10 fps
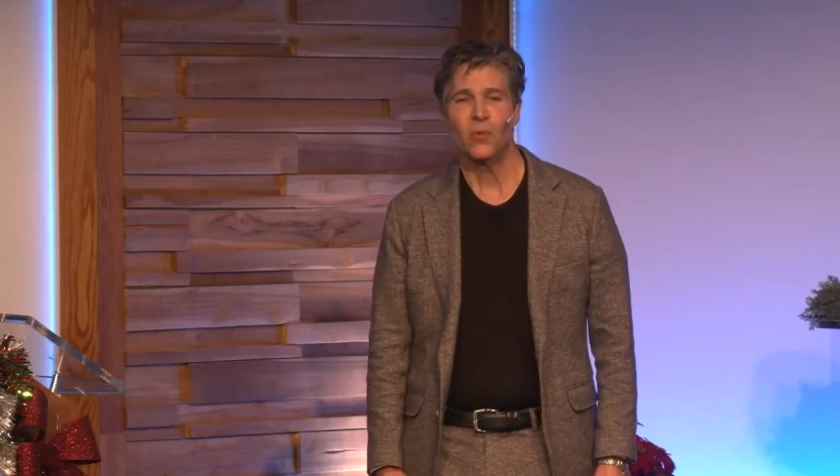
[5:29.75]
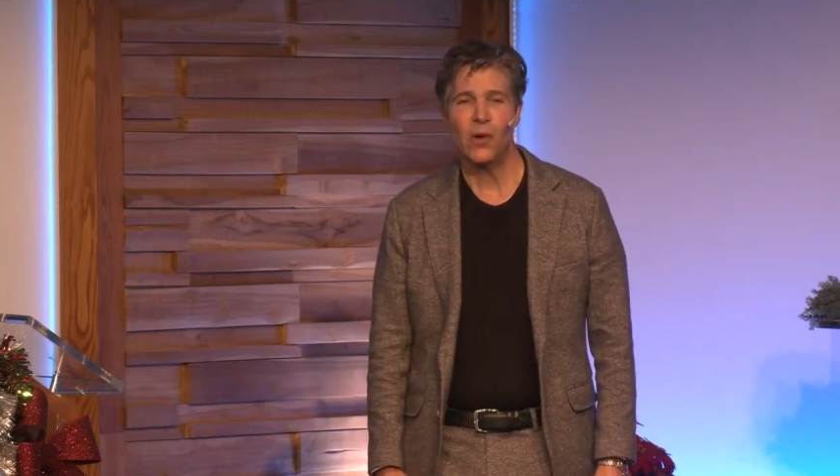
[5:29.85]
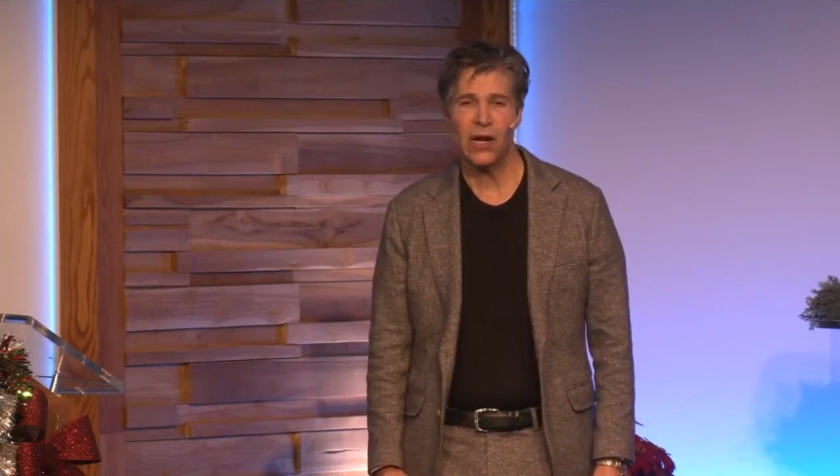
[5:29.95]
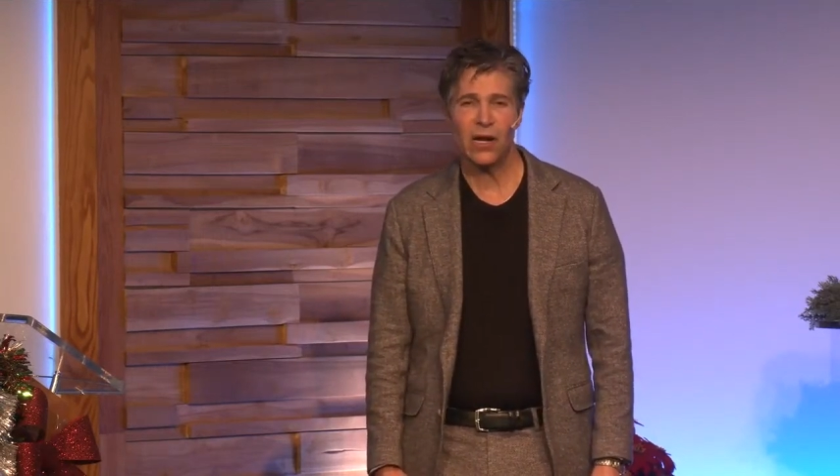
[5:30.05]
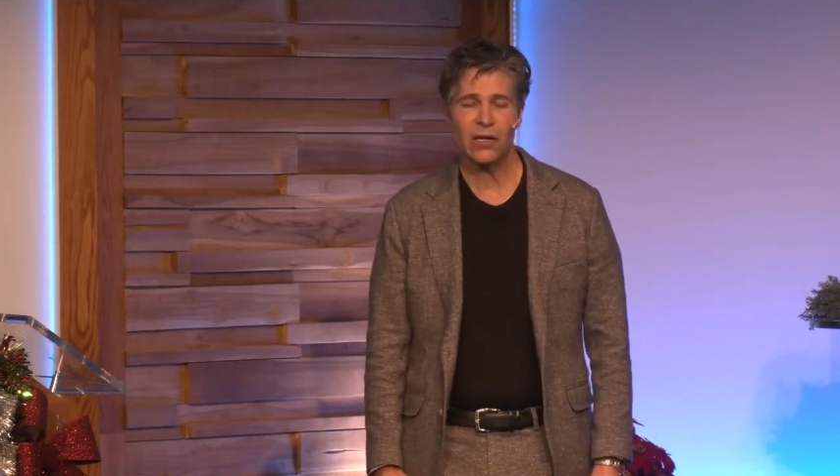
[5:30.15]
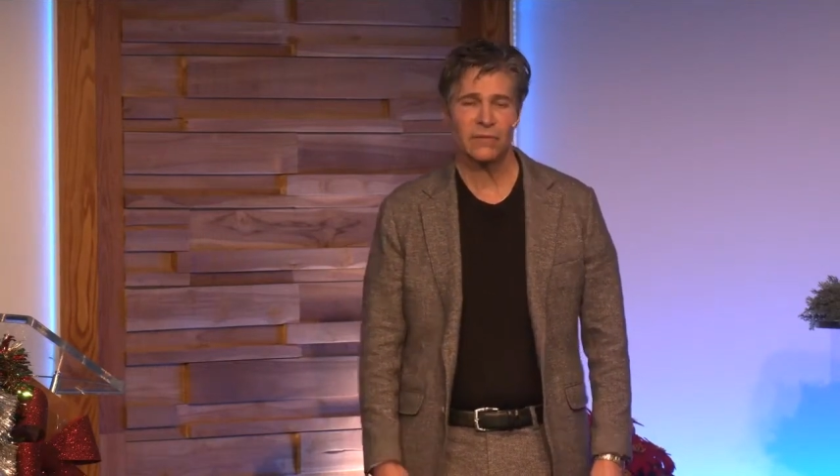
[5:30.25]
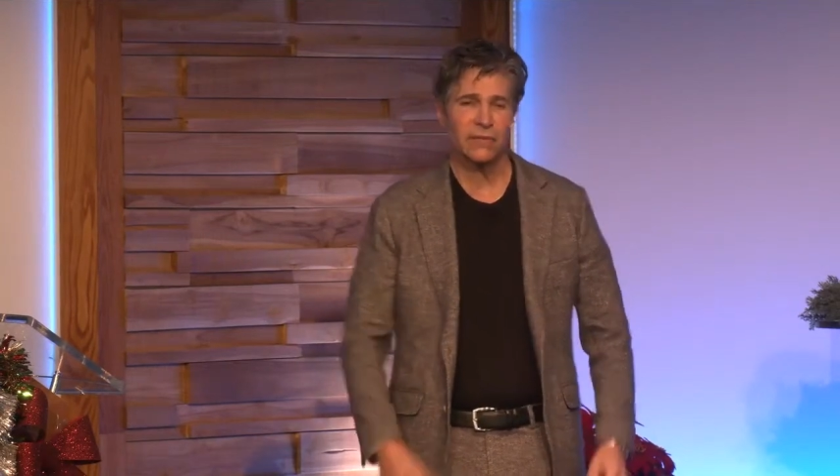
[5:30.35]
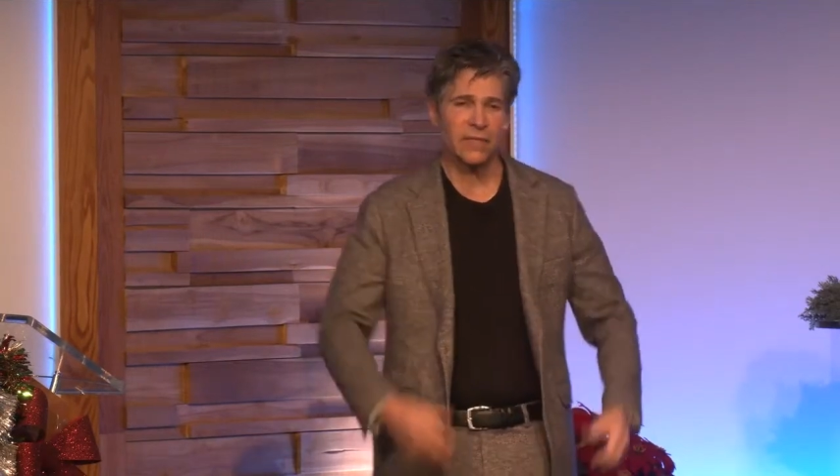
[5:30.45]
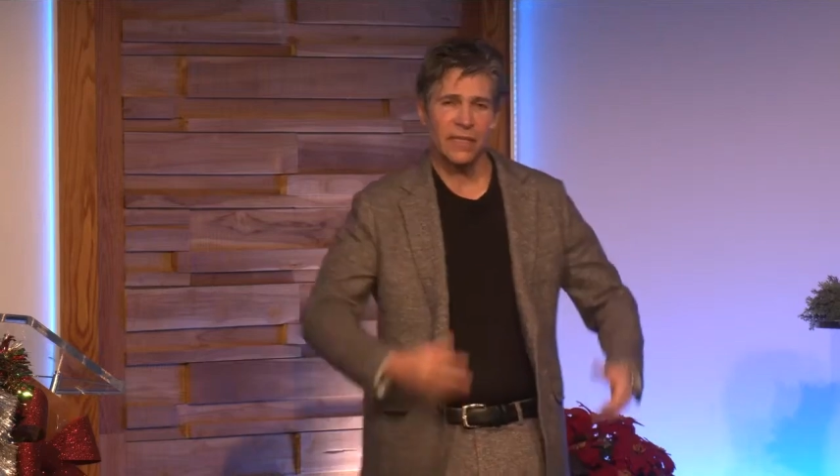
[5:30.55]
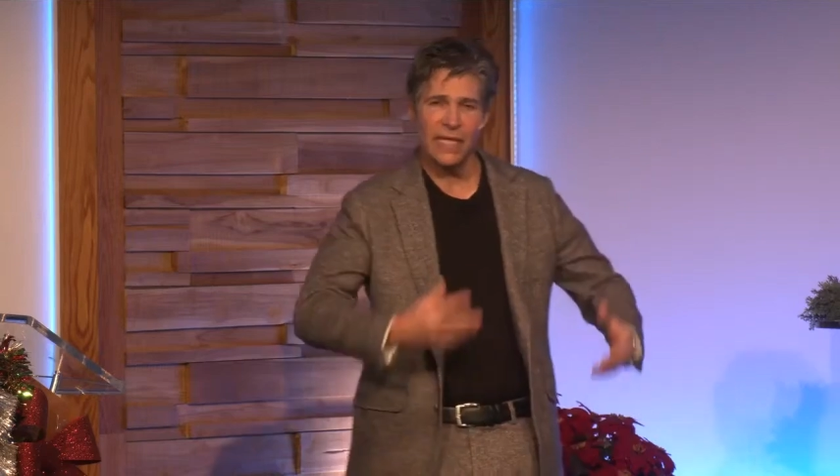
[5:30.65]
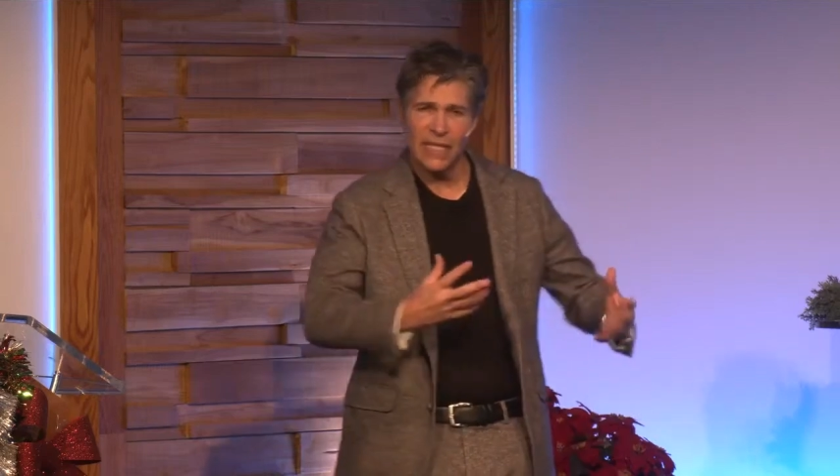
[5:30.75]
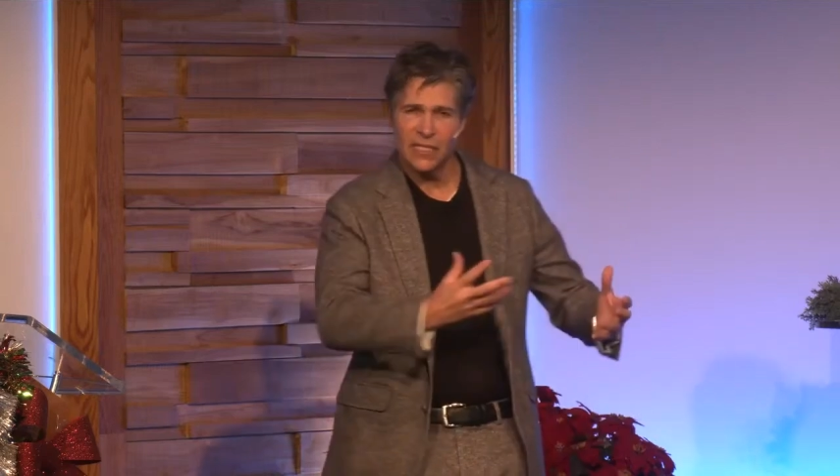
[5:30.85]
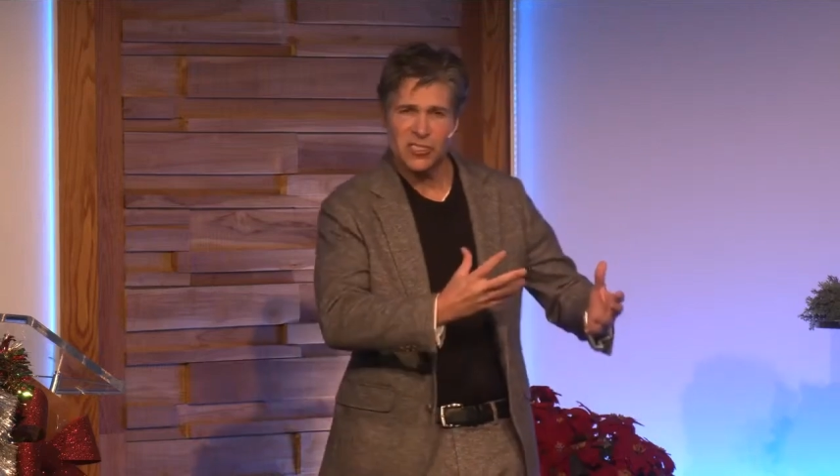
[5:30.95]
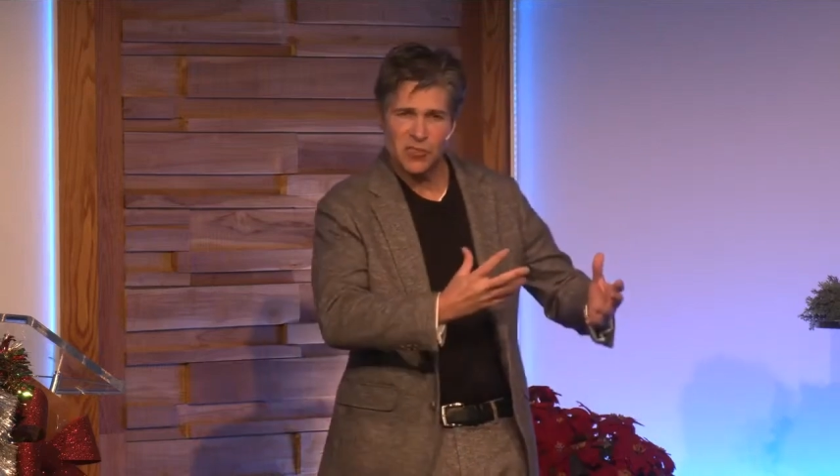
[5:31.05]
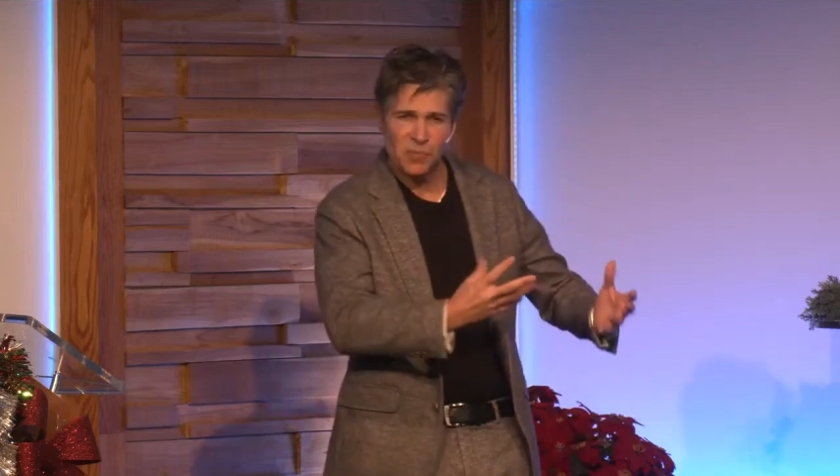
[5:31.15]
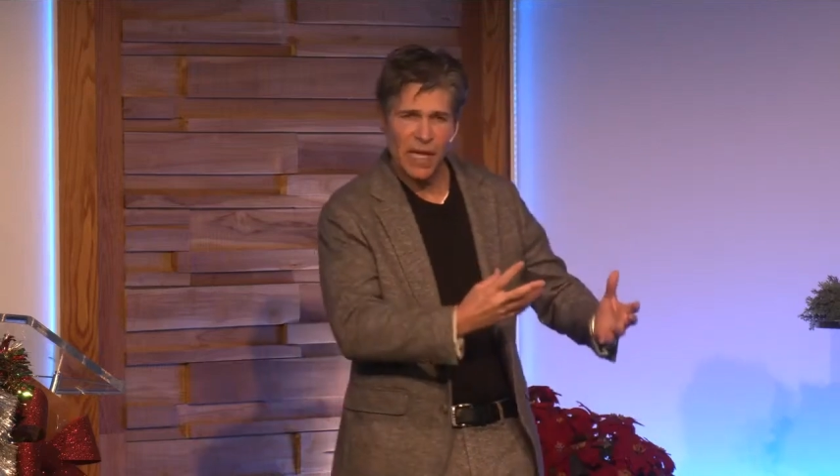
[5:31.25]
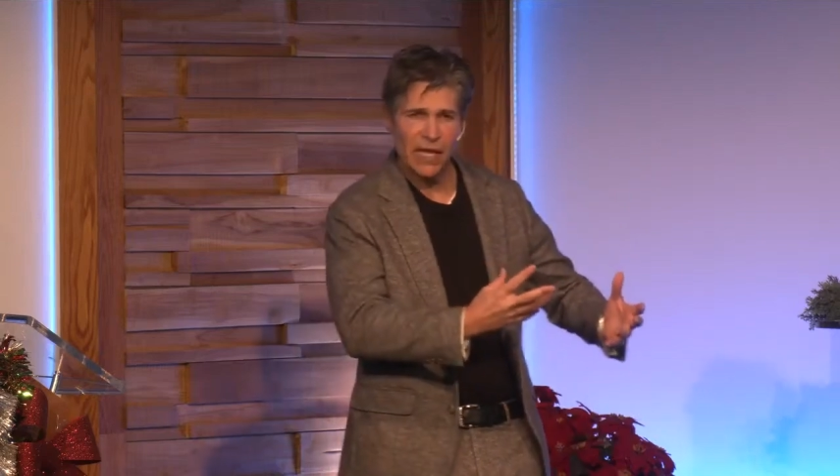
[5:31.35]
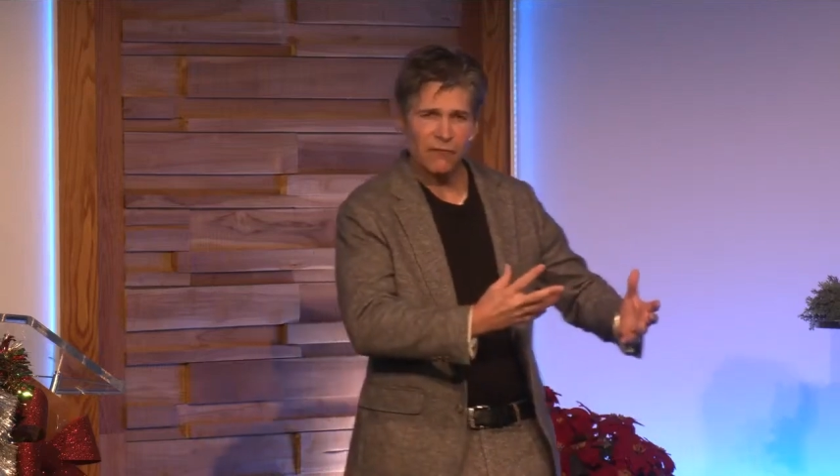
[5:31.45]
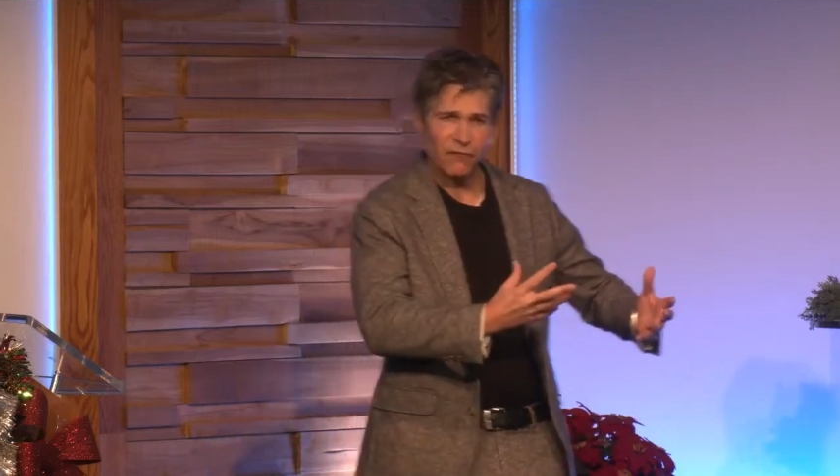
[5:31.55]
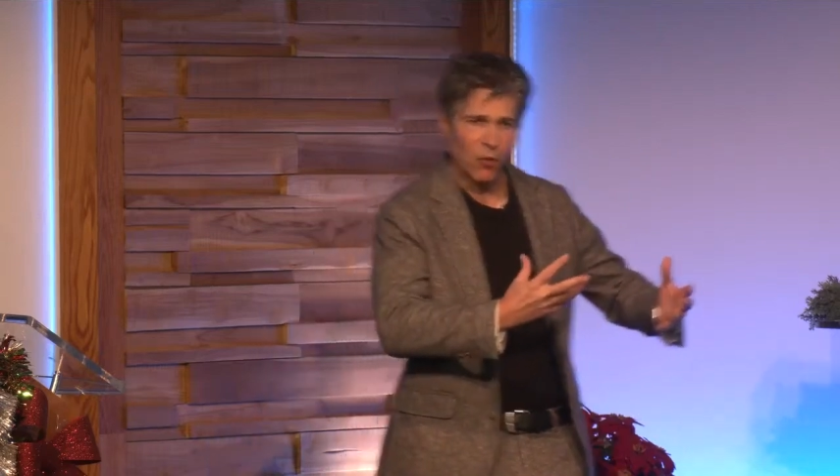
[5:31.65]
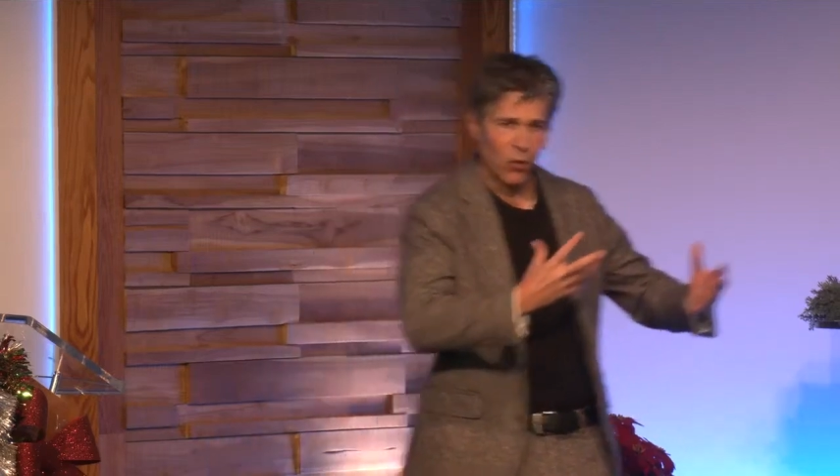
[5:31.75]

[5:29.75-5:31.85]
where he had spent